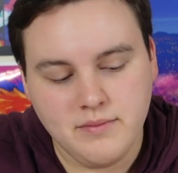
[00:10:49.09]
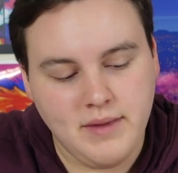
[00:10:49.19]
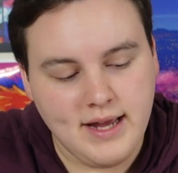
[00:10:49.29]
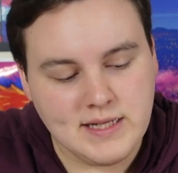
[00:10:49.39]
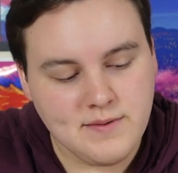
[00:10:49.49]

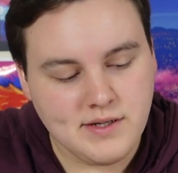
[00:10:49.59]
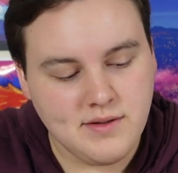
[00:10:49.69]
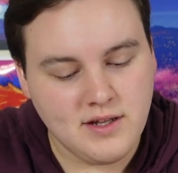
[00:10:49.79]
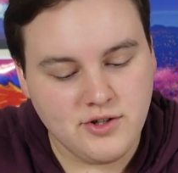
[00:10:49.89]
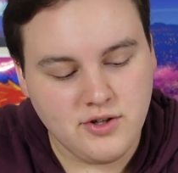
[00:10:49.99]
My experience with
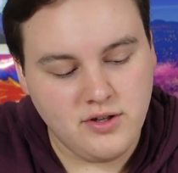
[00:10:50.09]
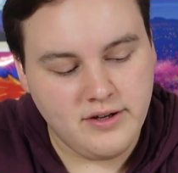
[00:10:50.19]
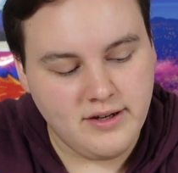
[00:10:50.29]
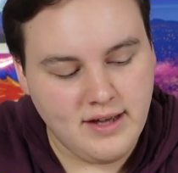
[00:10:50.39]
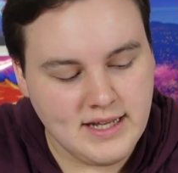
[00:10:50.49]
the
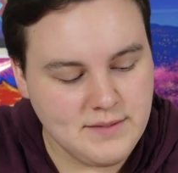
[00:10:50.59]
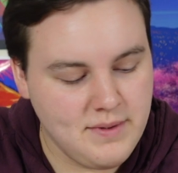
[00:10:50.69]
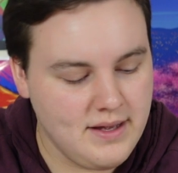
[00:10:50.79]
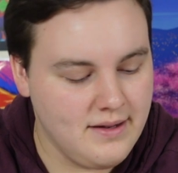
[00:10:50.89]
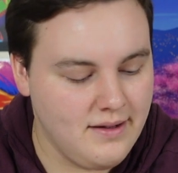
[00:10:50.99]
controller has
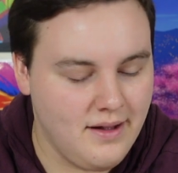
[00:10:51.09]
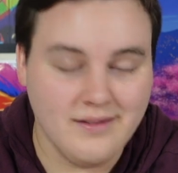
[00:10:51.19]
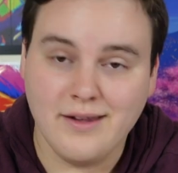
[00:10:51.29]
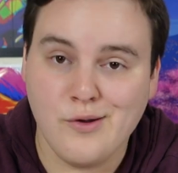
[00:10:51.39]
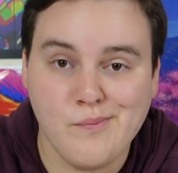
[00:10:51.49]
been a
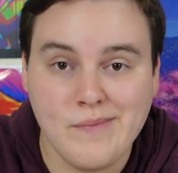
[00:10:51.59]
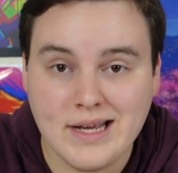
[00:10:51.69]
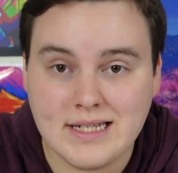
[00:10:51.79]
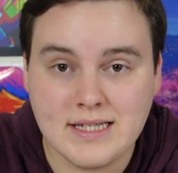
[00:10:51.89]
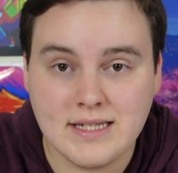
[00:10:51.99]
little
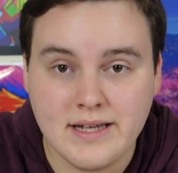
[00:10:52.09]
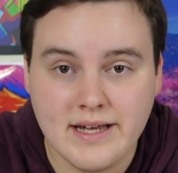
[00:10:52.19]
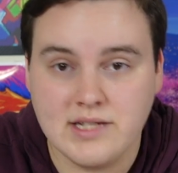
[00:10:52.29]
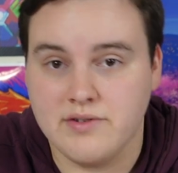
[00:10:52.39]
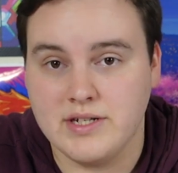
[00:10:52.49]
mixed
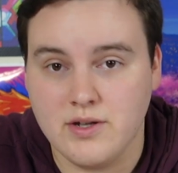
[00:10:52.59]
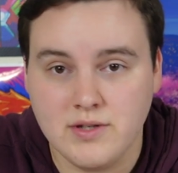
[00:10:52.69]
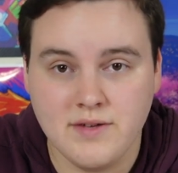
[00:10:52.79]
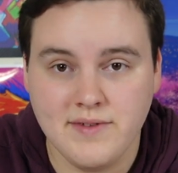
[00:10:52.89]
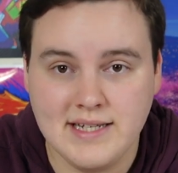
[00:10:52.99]
as a
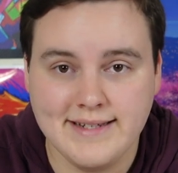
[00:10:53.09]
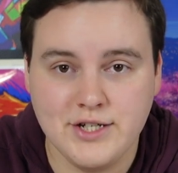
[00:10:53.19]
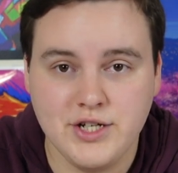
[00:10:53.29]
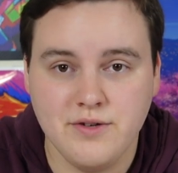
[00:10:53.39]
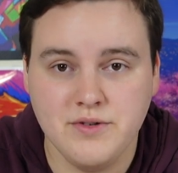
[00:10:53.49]
result of these
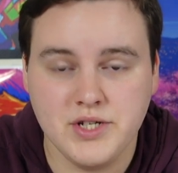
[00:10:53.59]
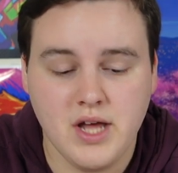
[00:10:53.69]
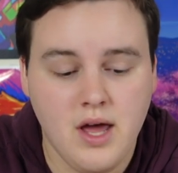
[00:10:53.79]
issues,